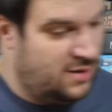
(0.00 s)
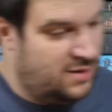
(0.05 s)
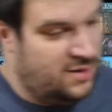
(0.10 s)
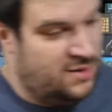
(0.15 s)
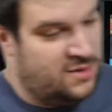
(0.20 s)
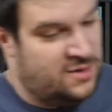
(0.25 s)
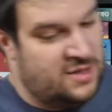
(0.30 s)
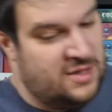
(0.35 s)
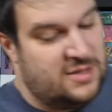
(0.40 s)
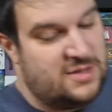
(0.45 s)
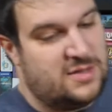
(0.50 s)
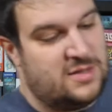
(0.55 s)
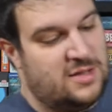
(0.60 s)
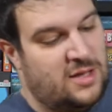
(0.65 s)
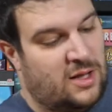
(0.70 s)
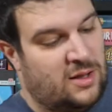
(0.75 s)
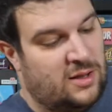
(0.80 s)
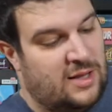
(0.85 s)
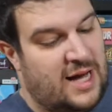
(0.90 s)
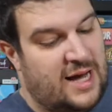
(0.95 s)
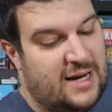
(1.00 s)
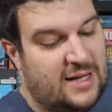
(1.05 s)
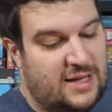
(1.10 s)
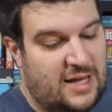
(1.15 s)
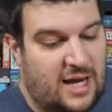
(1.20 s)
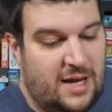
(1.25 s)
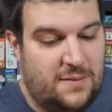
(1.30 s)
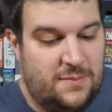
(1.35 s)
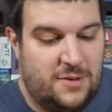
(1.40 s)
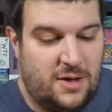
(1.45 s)
this, a lot of
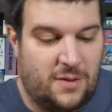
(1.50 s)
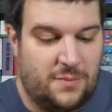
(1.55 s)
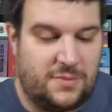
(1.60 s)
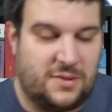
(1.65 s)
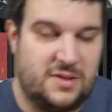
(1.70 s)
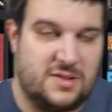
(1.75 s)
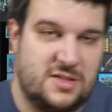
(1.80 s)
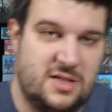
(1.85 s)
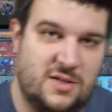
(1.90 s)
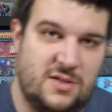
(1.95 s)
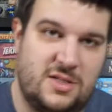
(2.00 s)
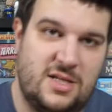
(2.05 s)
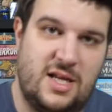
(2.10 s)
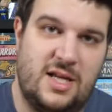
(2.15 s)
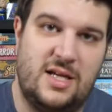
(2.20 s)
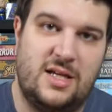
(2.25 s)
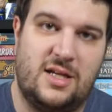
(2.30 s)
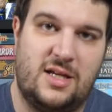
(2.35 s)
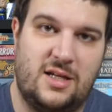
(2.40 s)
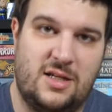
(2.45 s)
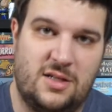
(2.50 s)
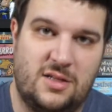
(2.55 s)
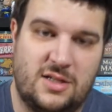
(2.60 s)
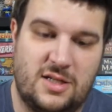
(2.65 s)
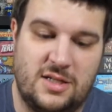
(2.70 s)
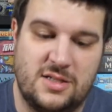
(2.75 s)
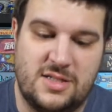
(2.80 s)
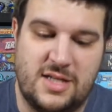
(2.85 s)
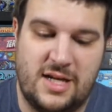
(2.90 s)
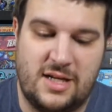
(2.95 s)
game companies can
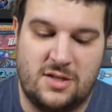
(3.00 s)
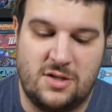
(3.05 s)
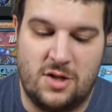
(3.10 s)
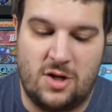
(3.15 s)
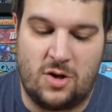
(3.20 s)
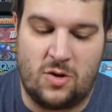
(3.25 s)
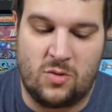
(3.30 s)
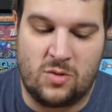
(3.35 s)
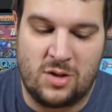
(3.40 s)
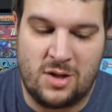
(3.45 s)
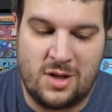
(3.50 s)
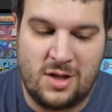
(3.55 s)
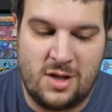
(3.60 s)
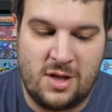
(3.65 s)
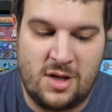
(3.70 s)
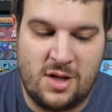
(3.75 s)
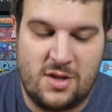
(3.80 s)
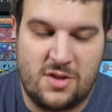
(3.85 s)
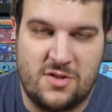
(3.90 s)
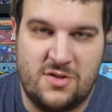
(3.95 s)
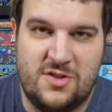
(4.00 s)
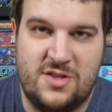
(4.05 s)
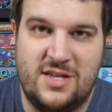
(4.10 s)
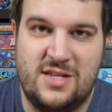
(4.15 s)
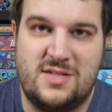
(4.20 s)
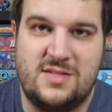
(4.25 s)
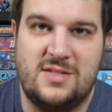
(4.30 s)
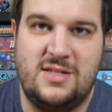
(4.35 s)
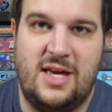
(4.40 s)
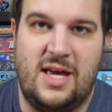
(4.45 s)
take note.
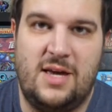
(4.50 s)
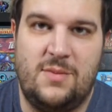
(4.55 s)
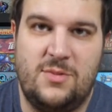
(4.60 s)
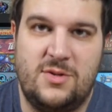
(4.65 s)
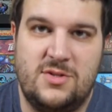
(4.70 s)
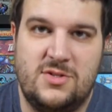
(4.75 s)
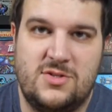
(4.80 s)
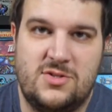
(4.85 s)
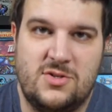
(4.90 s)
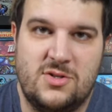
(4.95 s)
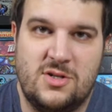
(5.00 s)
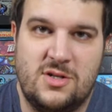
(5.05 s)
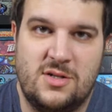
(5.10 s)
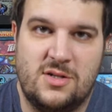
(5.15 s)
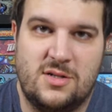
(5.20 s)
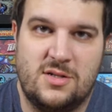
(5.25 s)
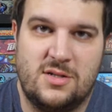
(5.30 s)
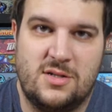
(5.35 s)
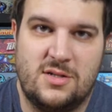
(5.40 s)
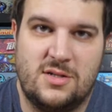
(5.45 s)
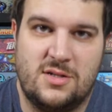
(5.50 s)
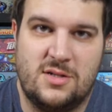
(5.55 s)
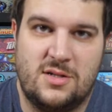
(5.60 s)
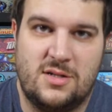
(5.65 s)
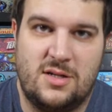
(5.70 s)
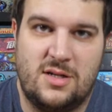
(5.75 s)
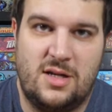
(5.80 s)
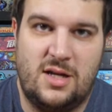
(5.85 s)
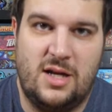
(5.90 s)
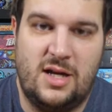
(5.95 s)
This game insert
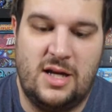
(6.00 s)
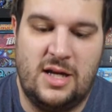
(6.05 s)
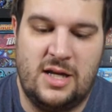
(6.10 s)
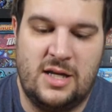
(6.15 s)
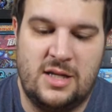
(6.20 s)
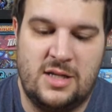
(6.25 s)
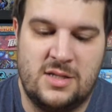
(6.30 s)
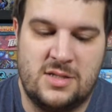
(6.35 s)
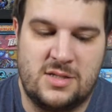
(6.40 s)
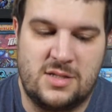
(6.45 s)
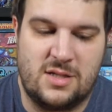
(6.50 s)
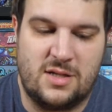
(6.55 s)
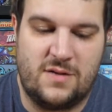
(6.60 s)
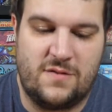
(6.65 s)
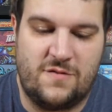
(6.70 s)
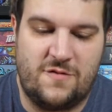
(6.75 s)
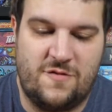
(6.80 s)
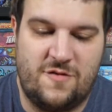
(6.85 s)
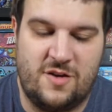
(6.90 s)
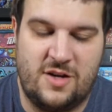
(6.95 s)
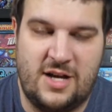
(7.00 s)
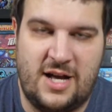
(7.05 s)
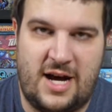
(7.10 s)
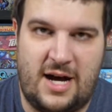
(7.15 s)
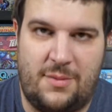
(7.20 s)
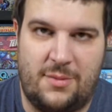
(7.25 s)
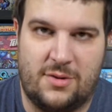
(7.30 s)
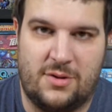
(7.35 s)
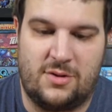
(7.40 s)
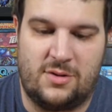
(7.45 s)
is
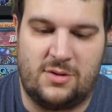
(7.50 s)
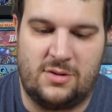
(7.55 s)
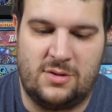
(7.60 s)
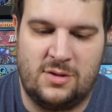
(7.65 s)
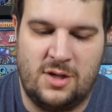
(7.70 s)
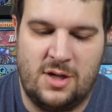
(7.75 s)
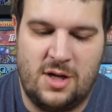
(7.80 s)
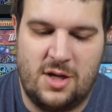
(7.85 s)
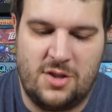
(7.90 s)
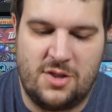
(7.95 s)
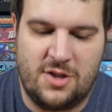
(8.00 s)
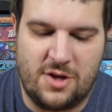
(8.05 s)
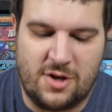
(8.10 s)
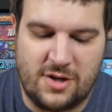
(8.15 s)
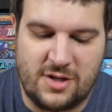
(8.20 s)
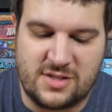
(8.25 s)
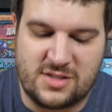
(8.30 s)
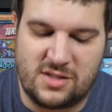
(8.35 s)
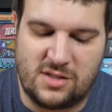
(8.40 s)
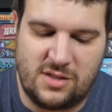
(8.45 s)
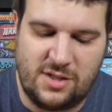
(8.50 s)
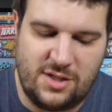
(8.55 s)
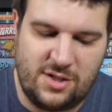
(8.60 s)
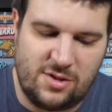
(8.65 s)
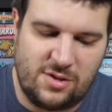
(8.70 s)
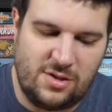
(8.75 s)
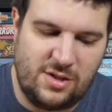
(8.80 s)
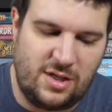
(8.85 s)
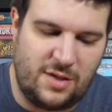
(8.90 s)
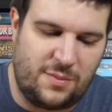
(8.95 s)
phenomenal. There is
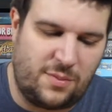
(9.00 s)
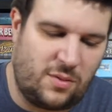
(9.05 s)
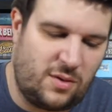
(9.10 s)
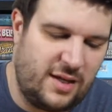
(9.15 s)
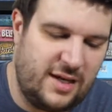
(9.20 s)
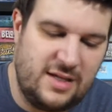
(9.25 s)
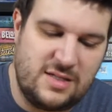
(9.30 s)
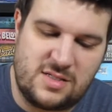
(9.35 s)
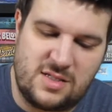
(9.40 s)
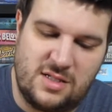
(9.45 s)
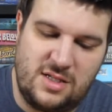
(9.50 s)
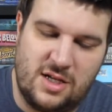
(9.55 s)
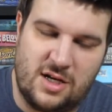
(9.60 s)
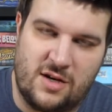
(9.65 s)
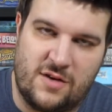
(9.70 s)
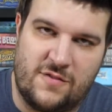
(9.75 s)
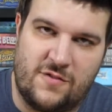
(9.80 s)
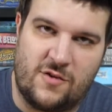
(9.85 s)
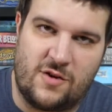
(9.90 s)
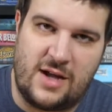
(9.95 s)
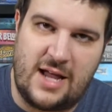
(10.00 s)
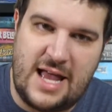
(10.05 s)
literally a place in here for